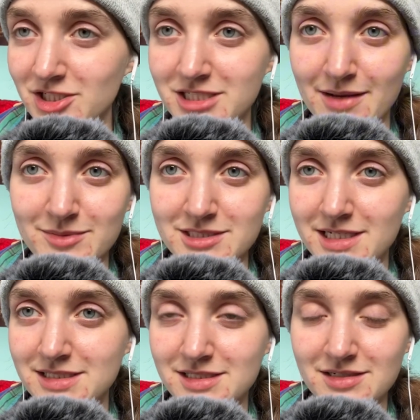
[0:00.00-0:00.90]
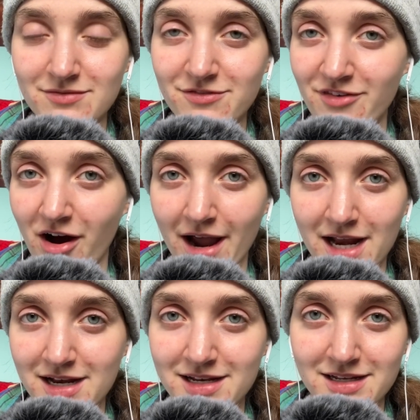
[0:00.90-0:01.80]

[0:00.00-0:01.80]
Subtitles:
and chips is fine